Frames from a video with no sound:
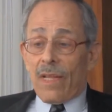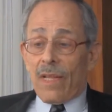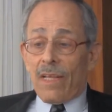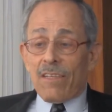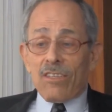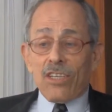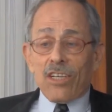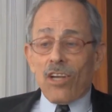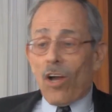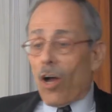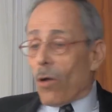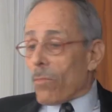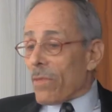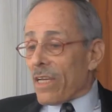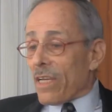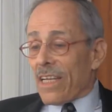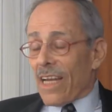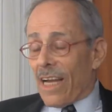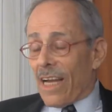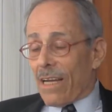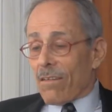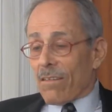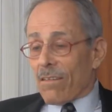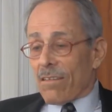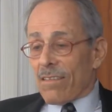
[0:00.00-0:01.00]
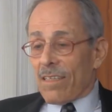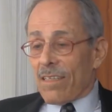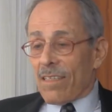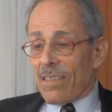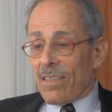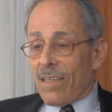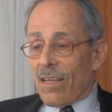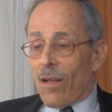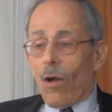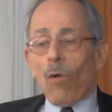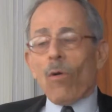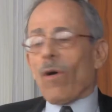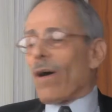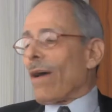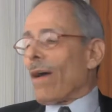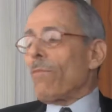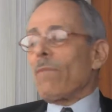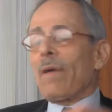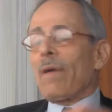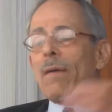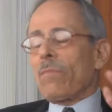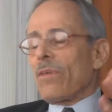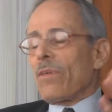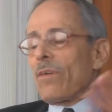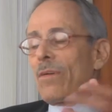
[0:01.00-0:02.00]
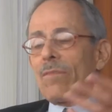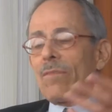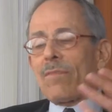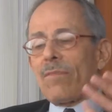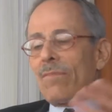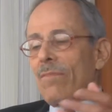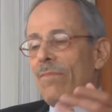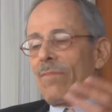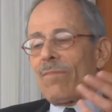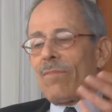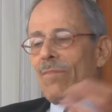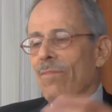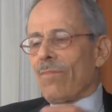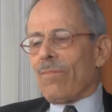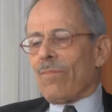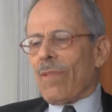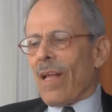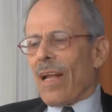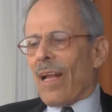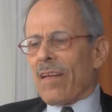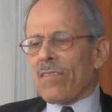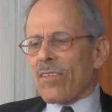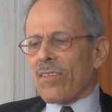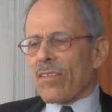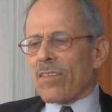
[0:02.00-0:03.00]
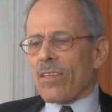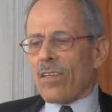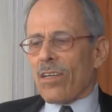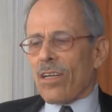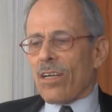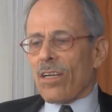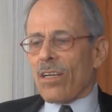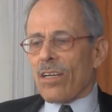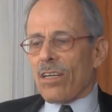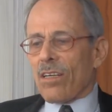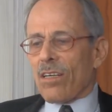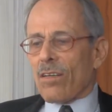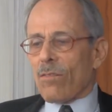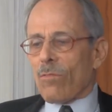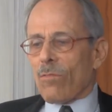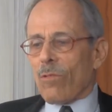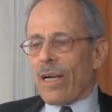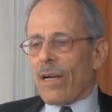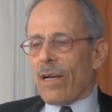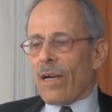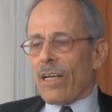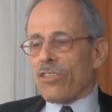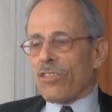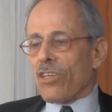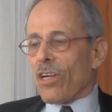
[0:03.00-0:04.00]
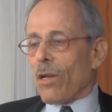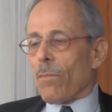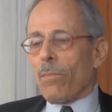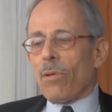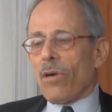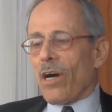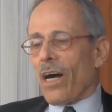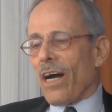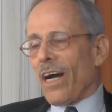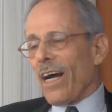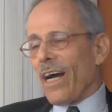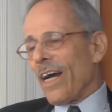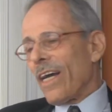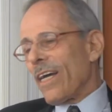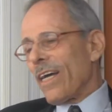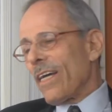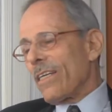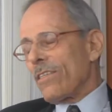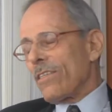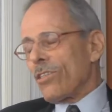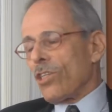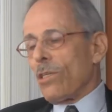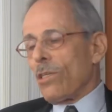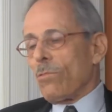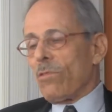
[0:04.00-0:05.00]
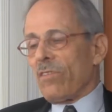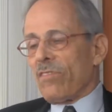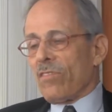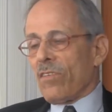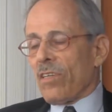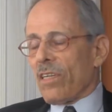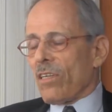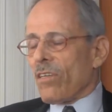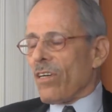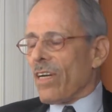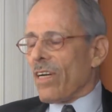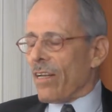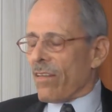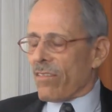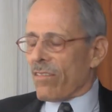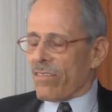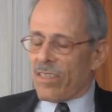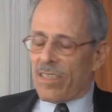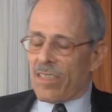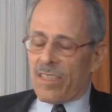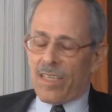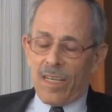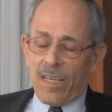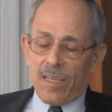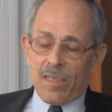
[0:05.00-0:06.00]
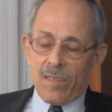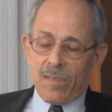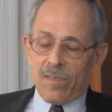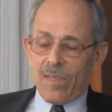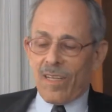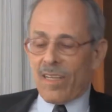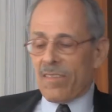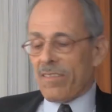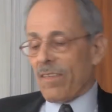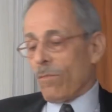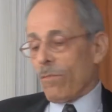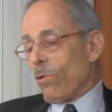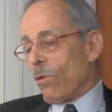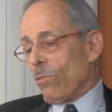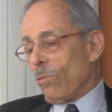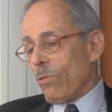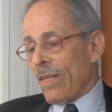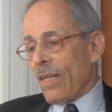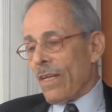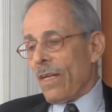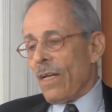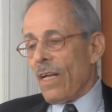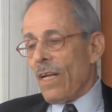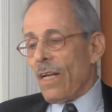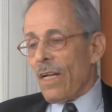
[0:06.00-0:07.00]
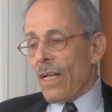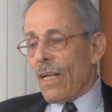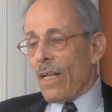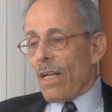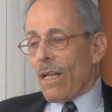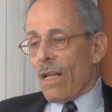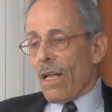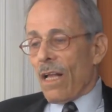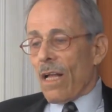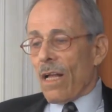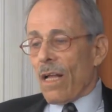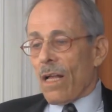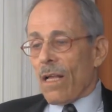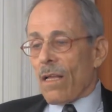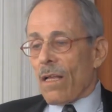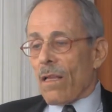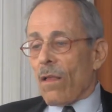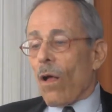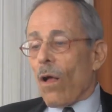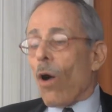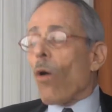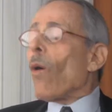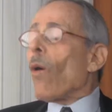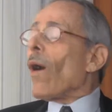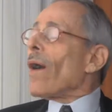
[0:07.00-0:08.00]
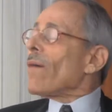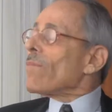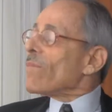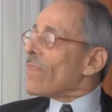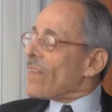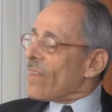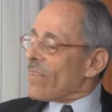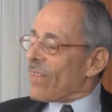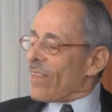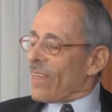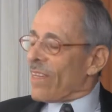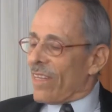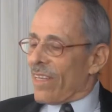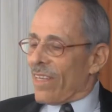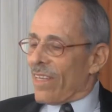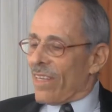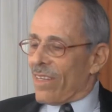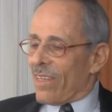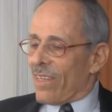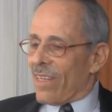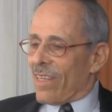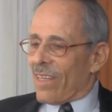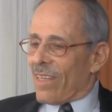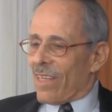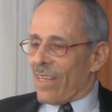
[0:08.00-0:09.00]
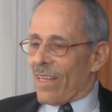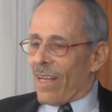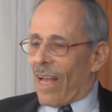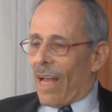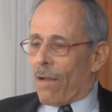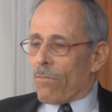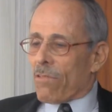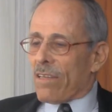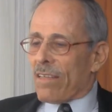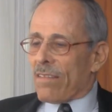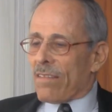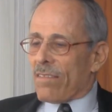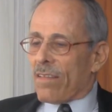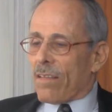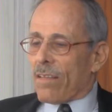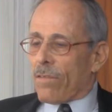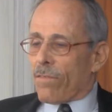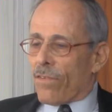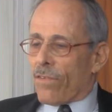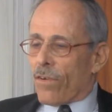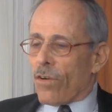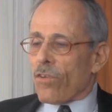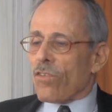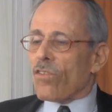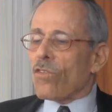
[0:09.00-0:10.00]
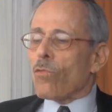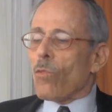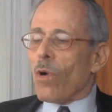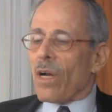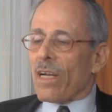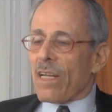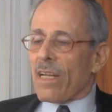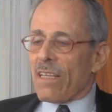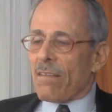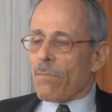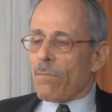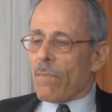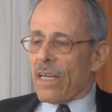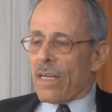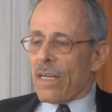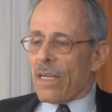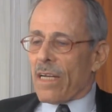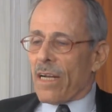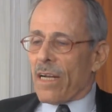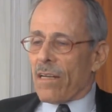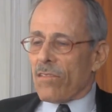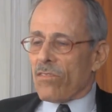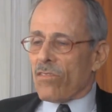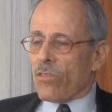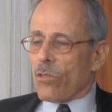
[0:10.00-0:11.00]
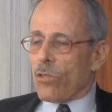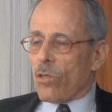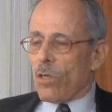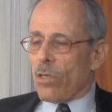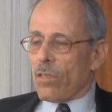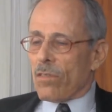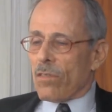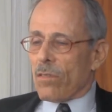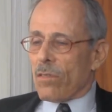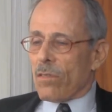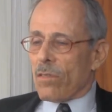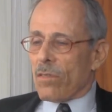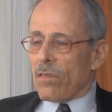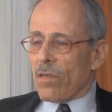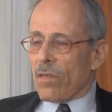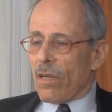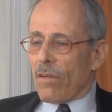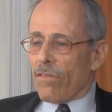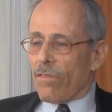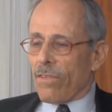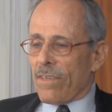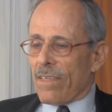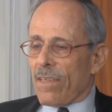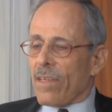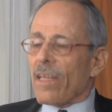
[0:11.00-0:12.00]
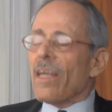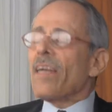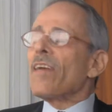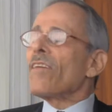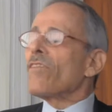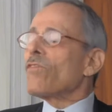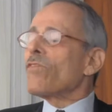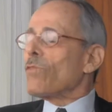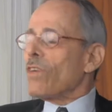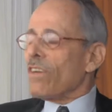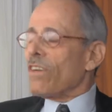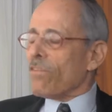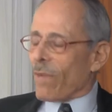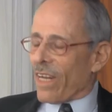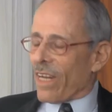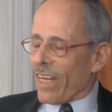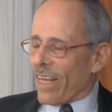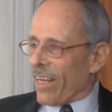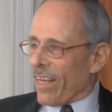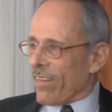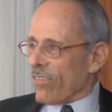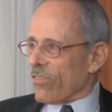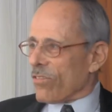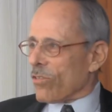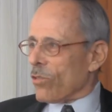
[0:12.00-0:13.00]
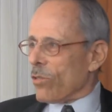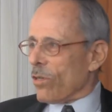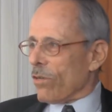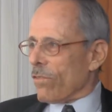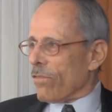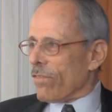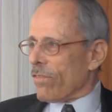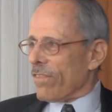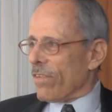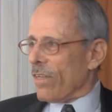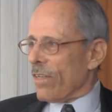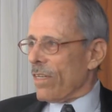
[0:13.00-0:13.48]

she called me down, and I remember asking her where I should apply, and she was a little hesitant. And I said, well, I was the first one in my high school, in the history of my high school